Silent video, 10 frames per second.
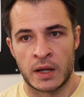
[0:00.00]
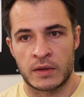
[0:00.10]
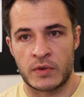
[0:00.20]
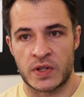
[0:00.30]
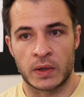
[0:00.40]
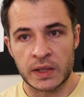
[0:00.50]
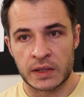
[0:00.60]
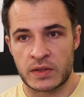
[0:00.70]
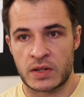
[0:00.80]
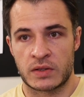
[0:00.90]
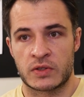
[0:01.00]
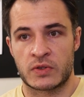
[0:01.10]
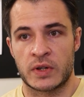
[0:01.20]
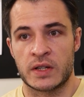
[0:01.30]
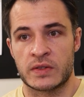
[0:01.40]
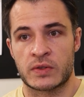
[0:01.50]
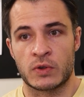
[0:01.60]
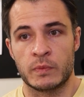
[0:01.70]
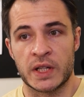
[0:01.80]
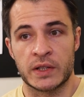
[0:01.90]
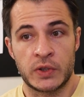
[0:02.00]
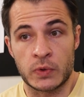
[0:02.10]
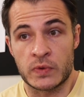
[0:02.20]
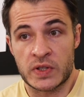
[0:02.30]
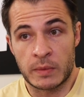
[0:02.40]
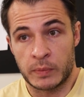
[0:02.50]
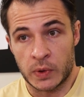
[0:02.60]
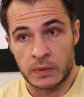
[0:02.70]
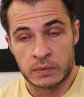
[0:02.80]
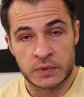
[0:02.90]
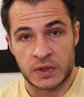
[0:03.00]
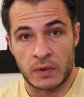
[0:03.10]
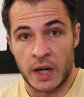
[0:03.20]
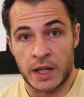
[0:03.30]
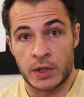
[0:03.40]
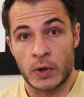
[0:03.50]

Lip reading: the resulting decision trees could be too simple, so i.e.